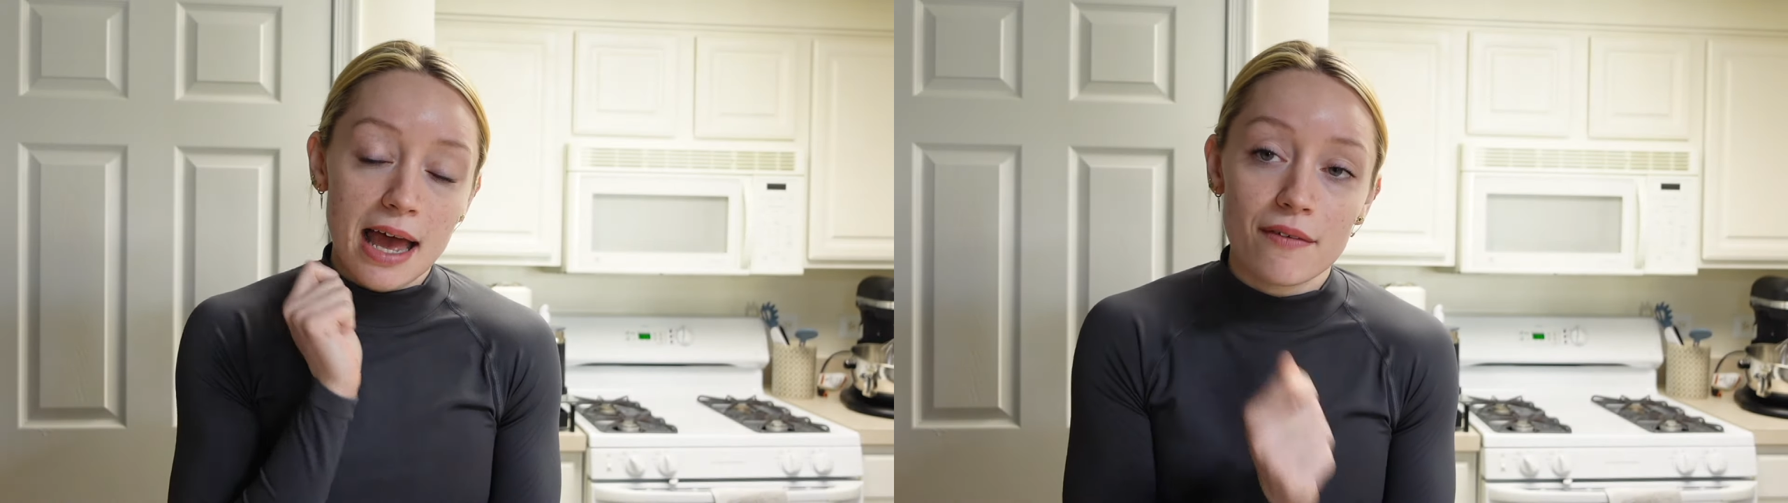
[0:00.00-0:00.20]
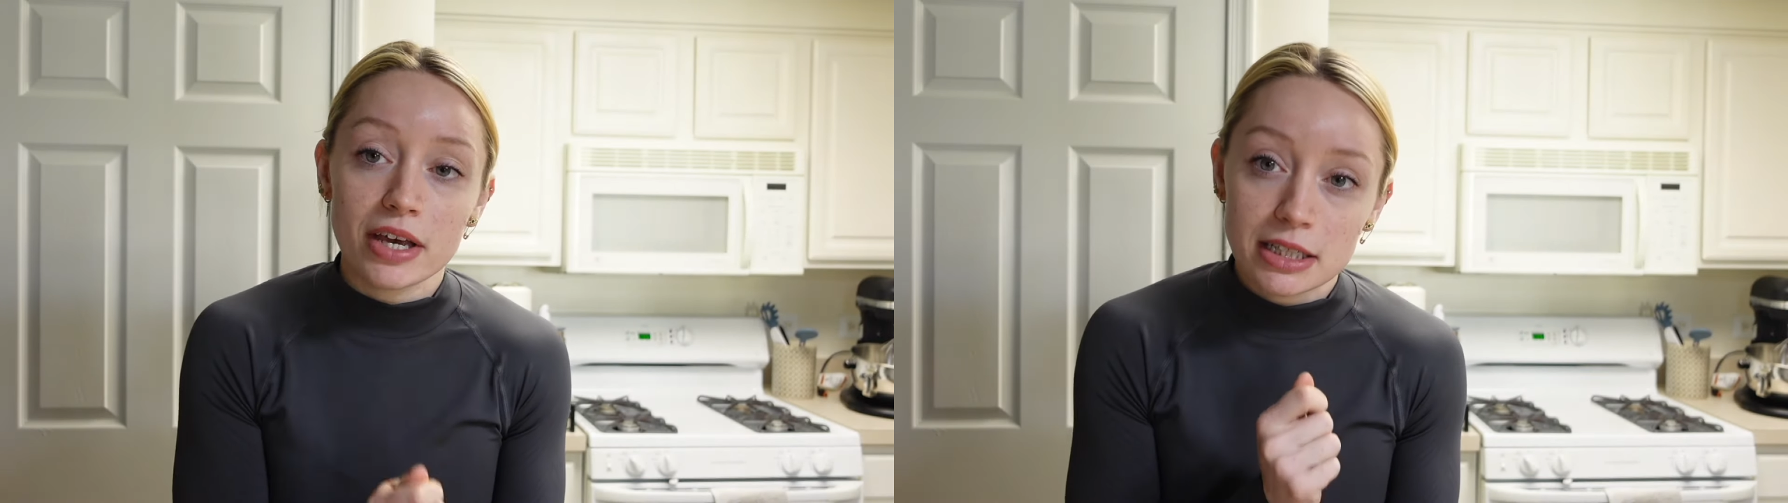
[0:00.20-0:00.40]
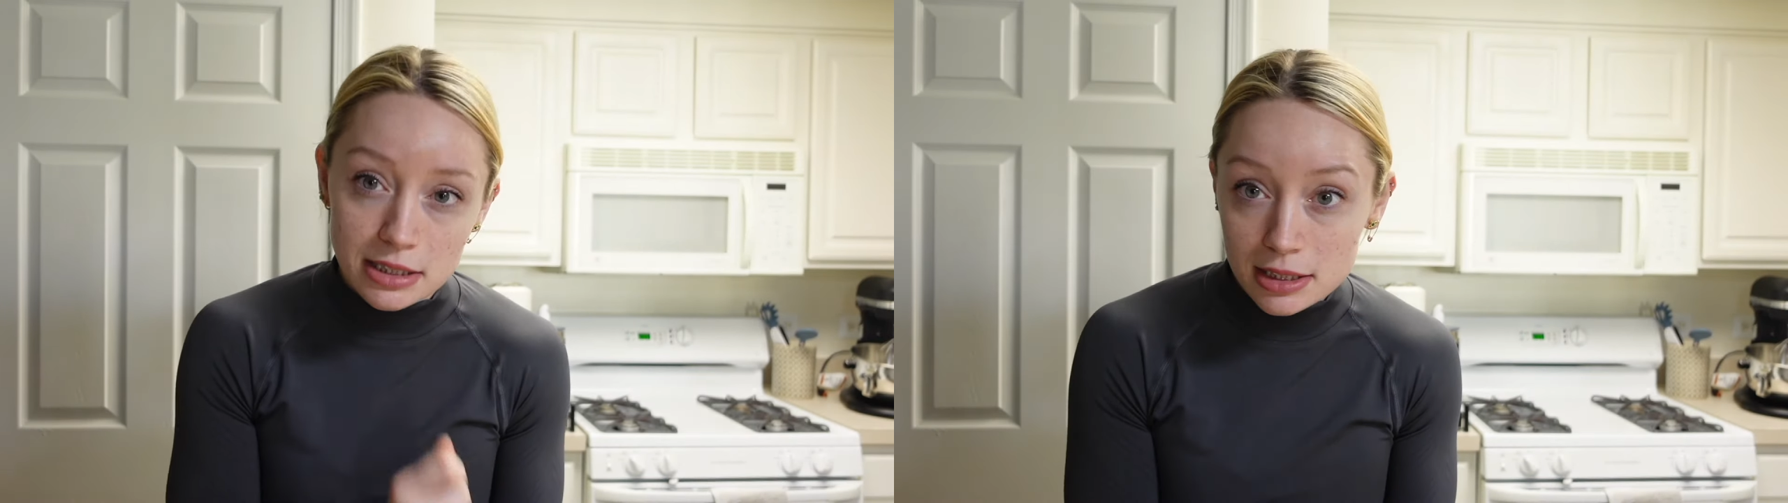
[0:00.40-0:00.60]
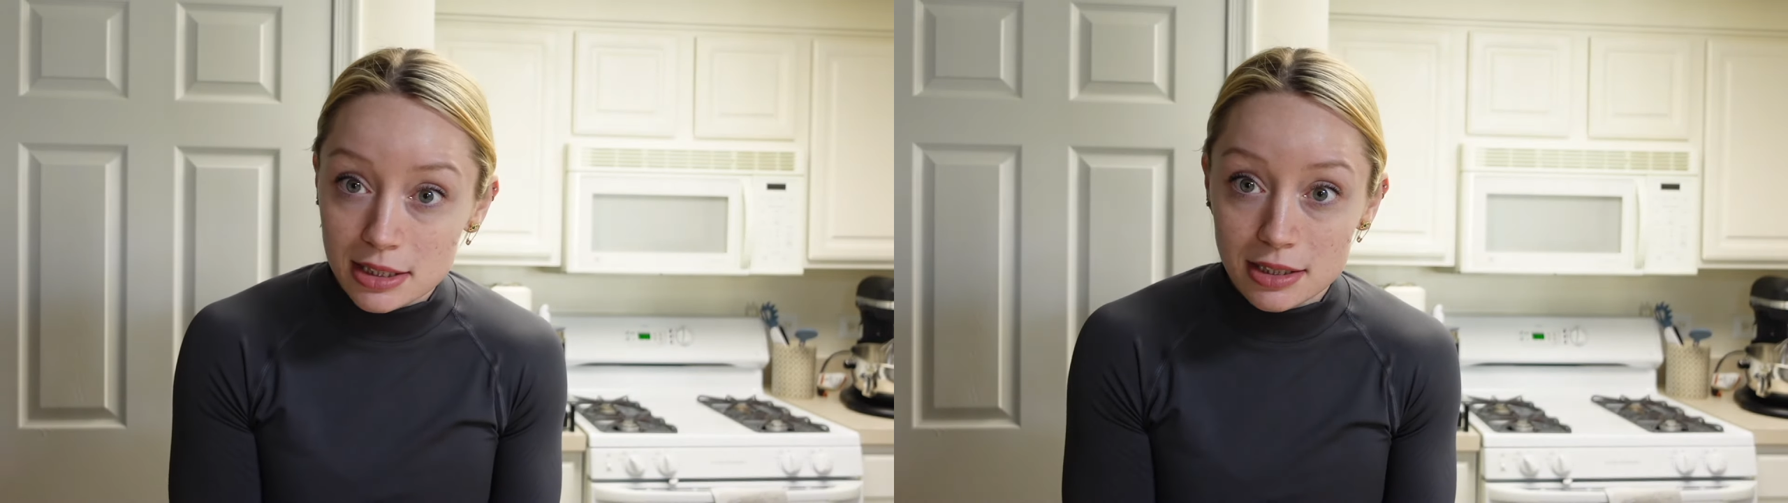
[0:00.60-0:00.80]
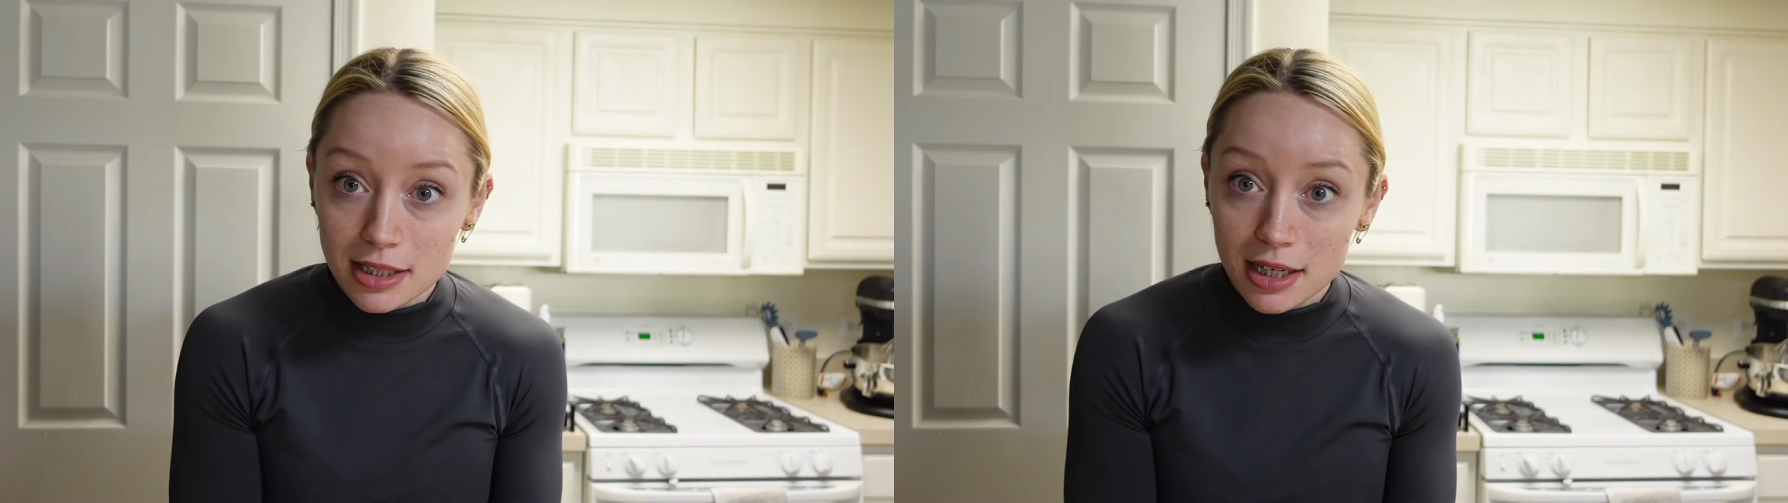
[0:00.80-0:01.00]
heavy
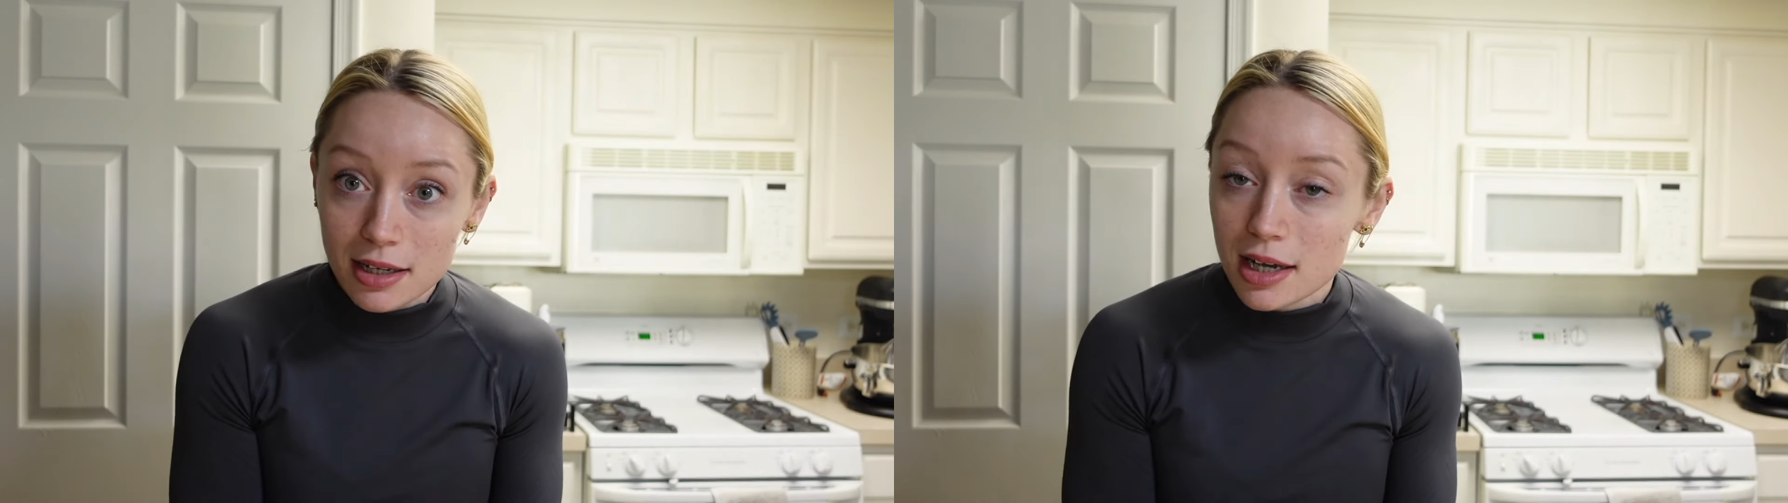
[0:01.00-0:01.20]
consistency